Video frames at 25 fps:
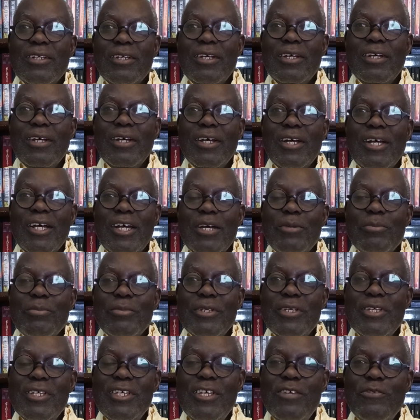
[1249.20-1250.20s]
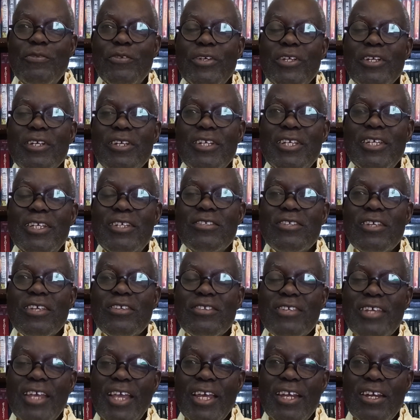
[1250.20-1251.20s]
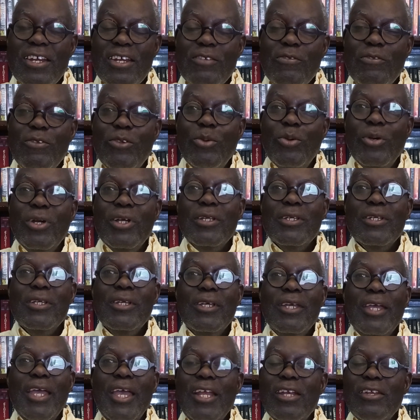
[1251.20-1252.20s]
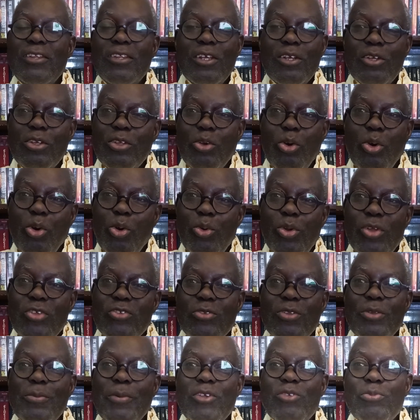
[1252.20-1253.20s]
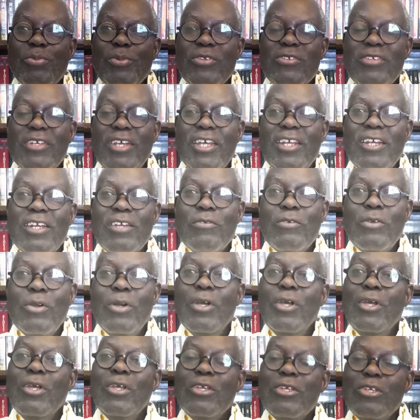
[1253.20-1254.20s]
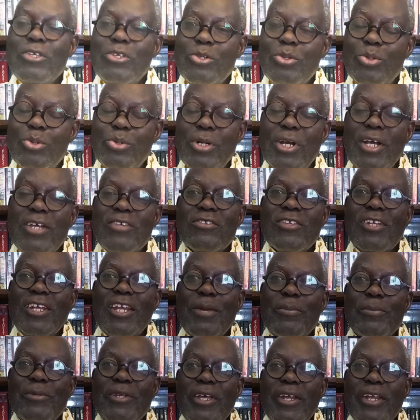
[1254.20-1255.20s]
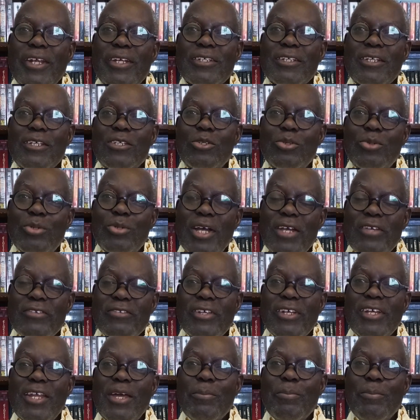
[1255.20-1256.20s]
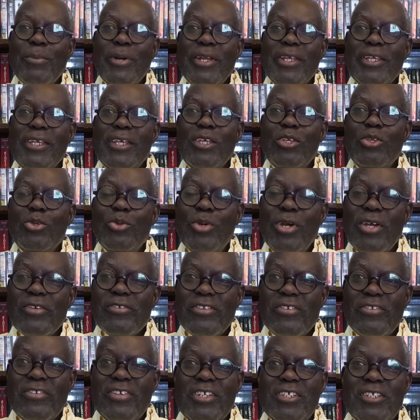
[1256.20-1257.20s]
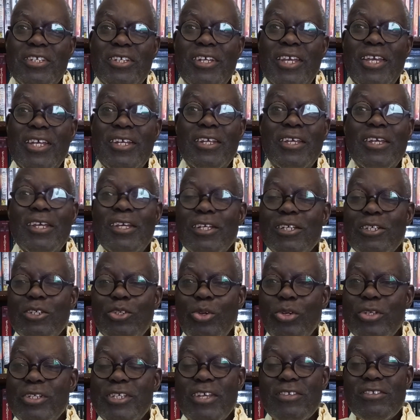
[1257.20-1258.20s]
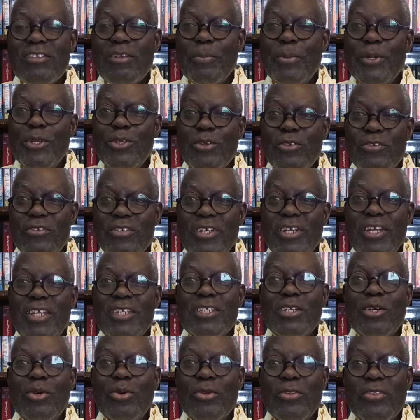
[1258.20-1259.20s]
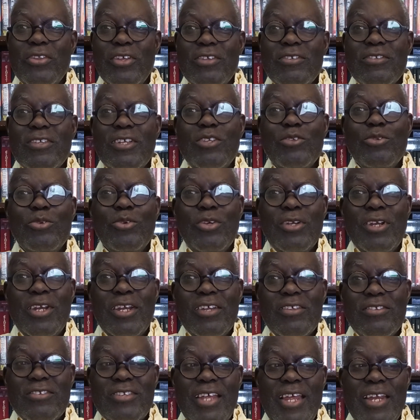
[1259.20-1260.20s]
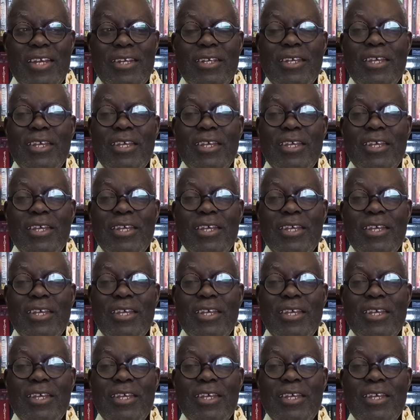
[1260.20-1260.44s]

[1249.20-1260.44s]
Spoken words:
If it needs a second reviewer, and always there must be second reviewer, you as the lab director, you as the lab manager, you as a section head, don't just append your signature on things that you don't understand.